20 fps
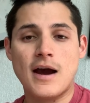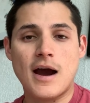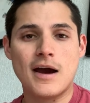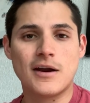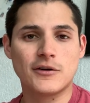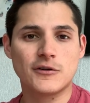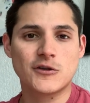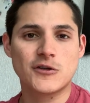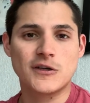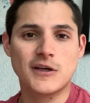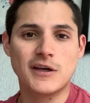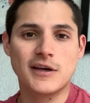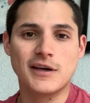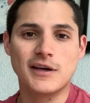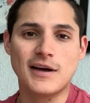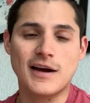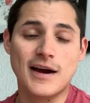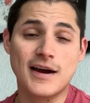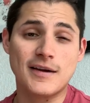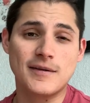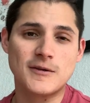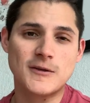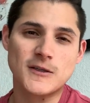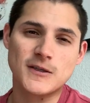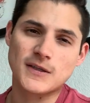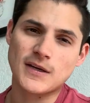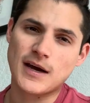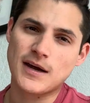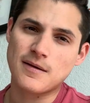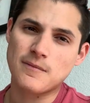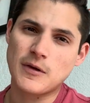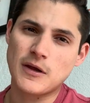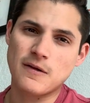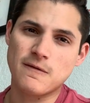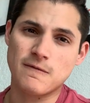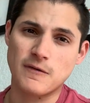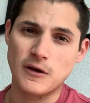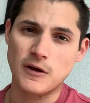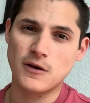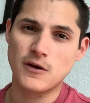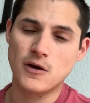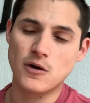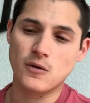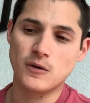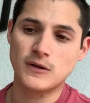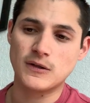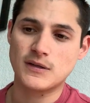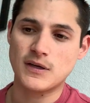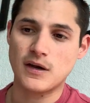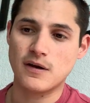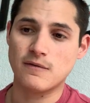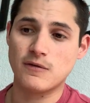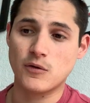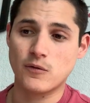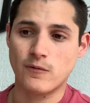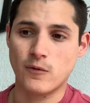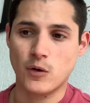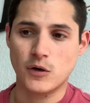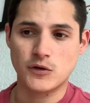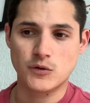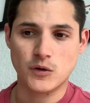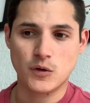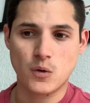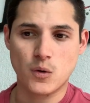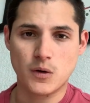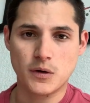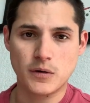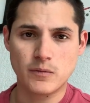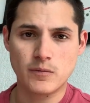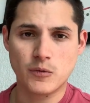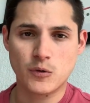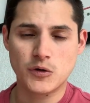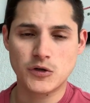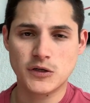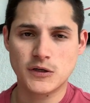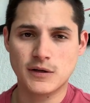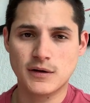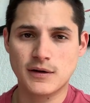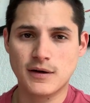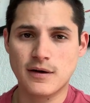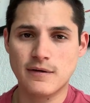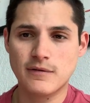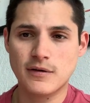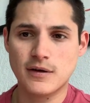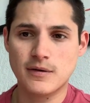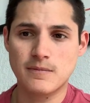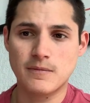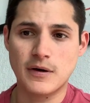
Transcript: Hi, Dr. Shea. I just kind of made a video instead of their voice recording portion of it,